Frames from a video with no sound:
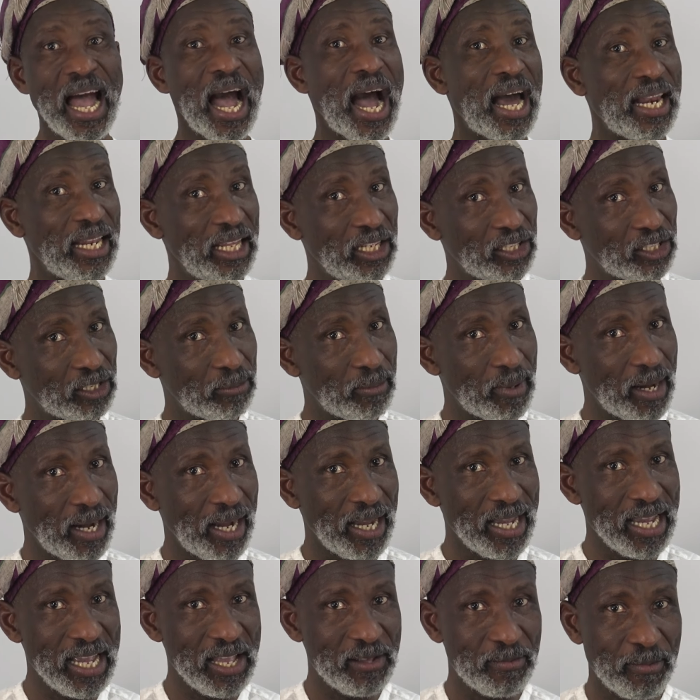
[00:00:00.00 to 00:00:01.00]

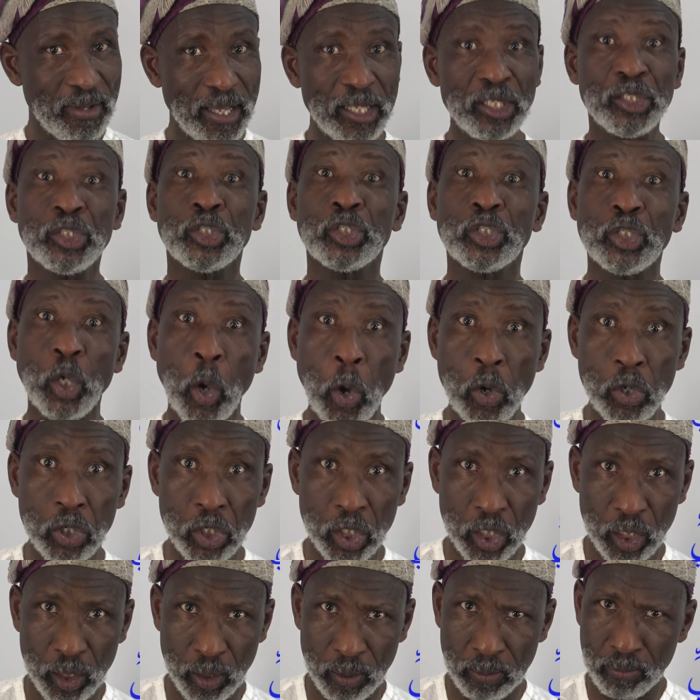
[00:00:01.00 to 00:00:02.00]
Al-ishtima'i means
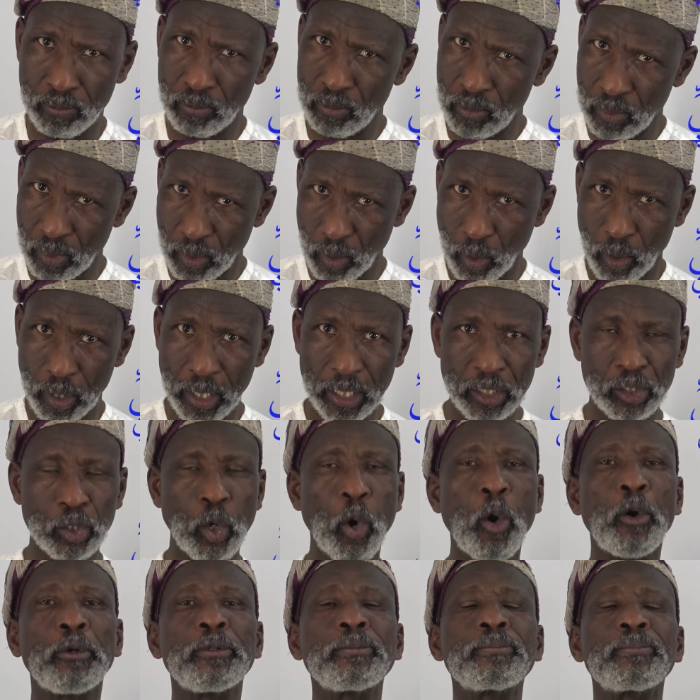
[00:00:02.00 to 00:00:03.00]
social on its
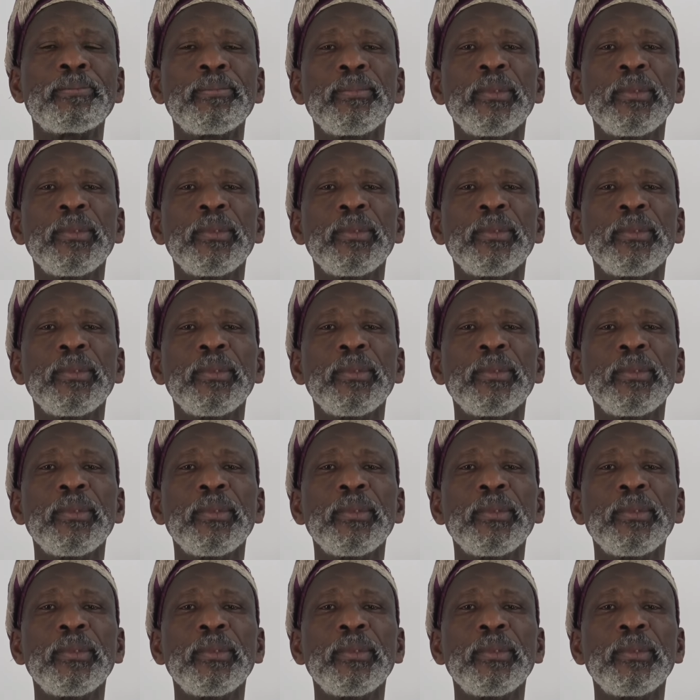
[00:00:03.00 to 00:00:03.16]
own.